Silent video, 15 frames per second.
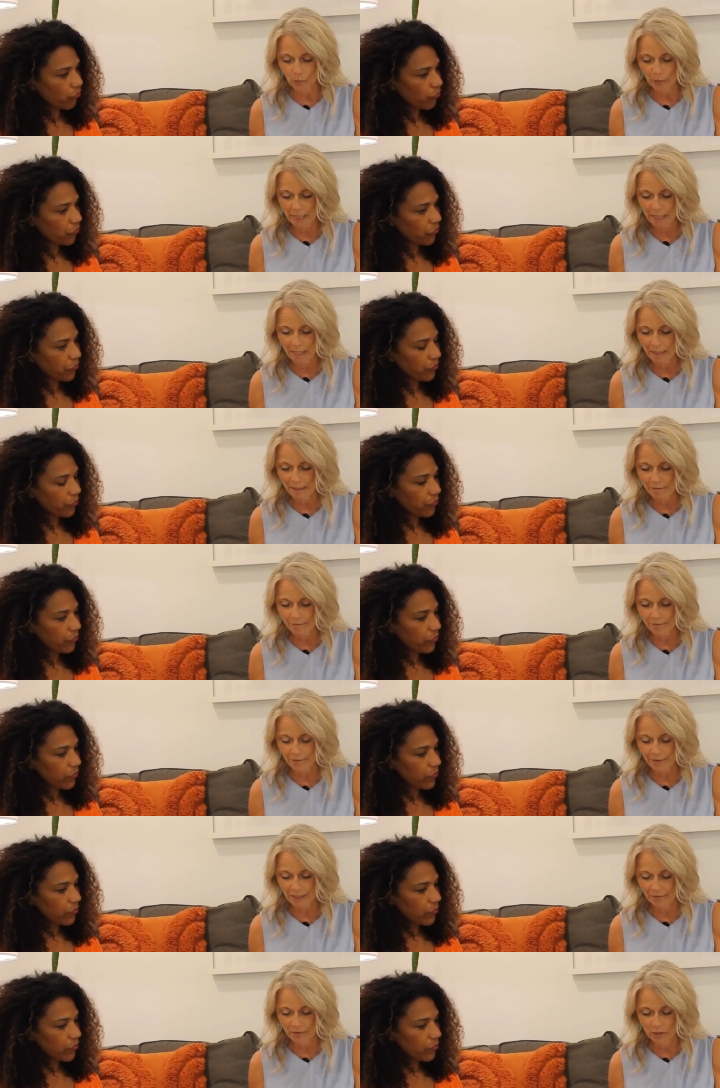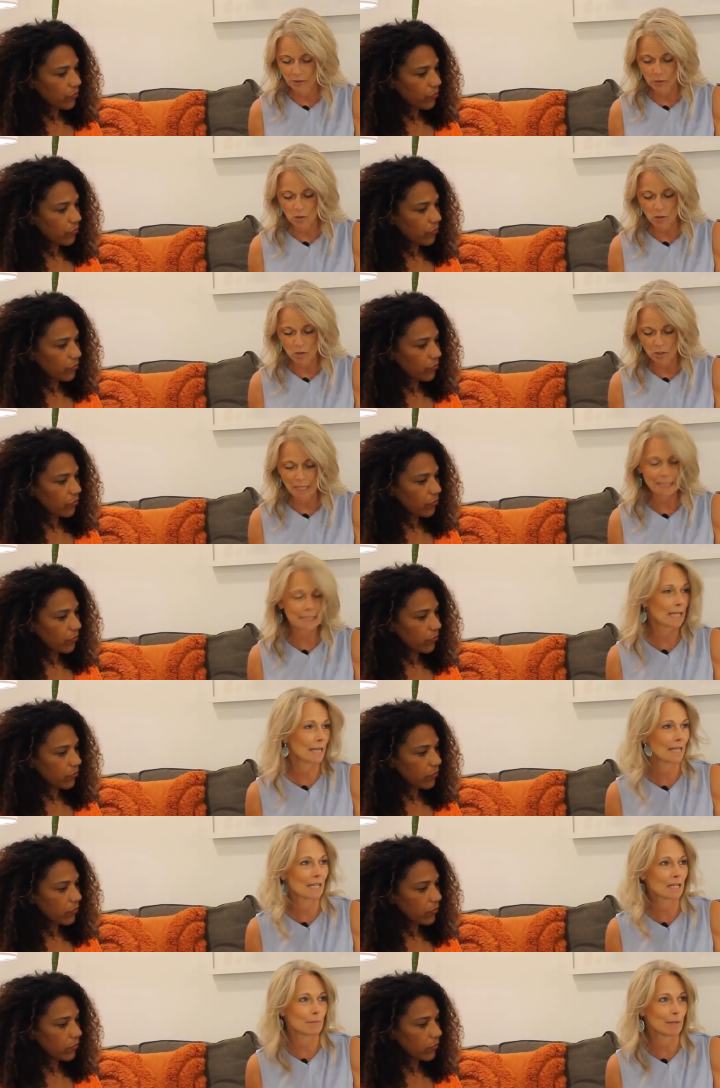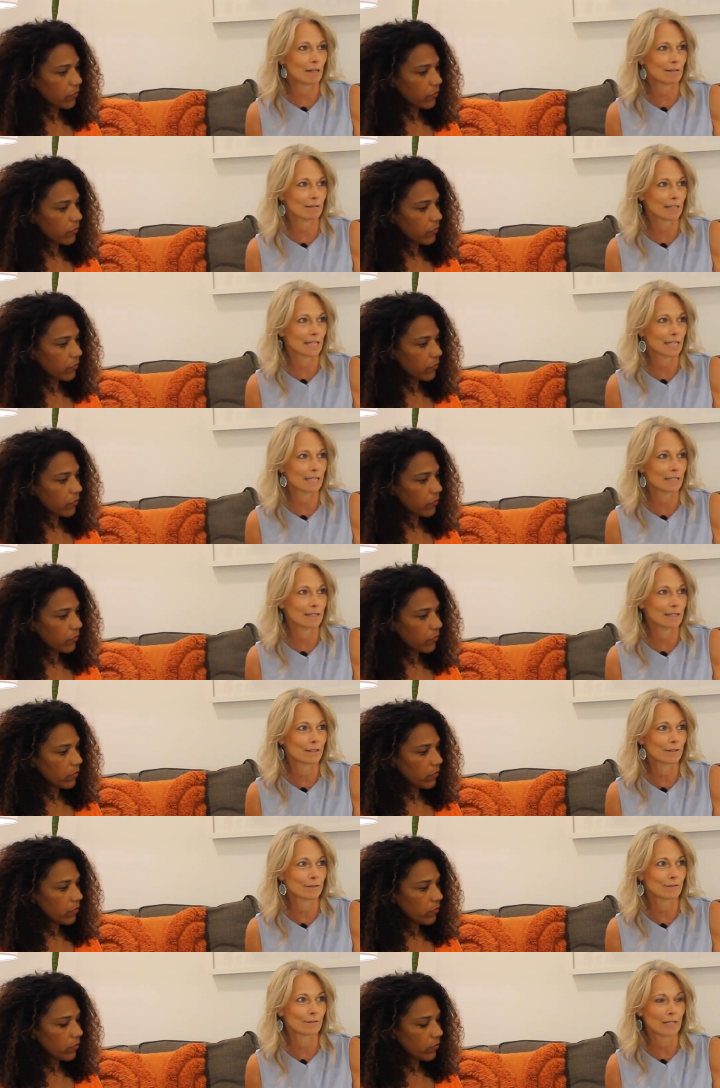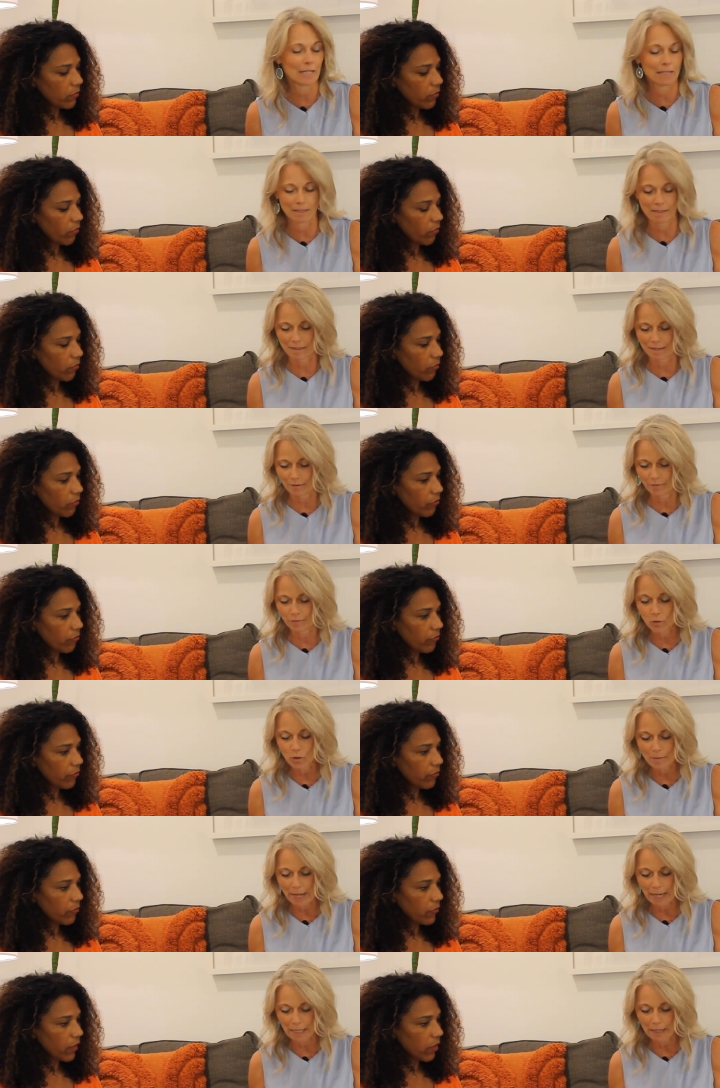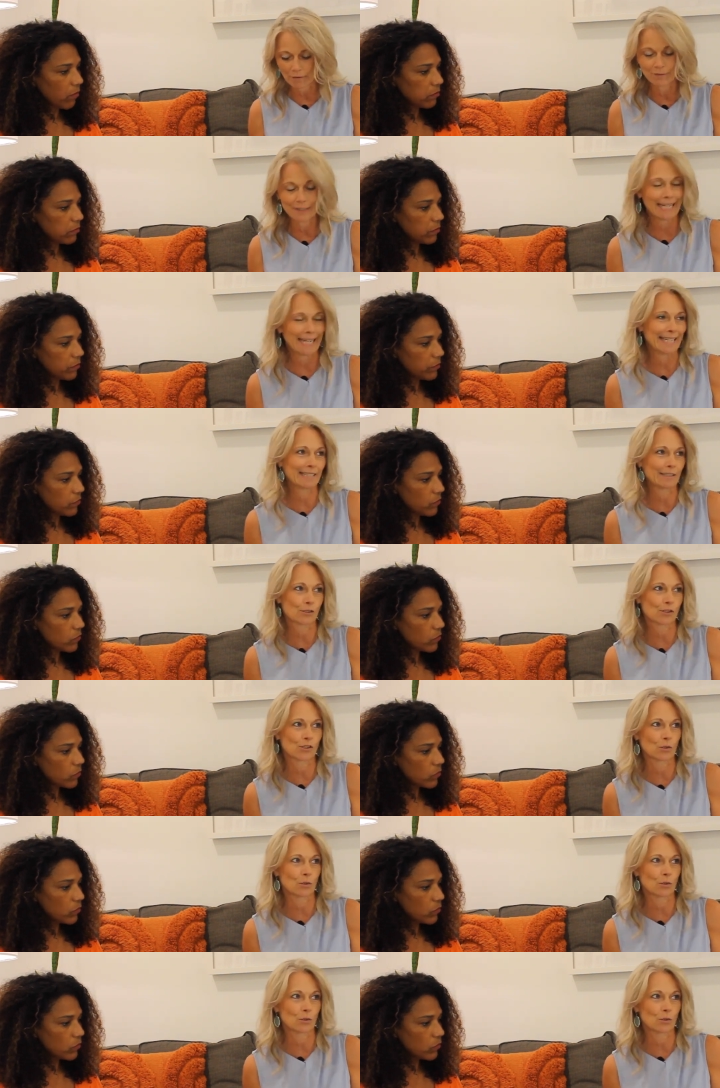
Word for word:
Speaker 1: We have given you a whole lot to think about in the format of dating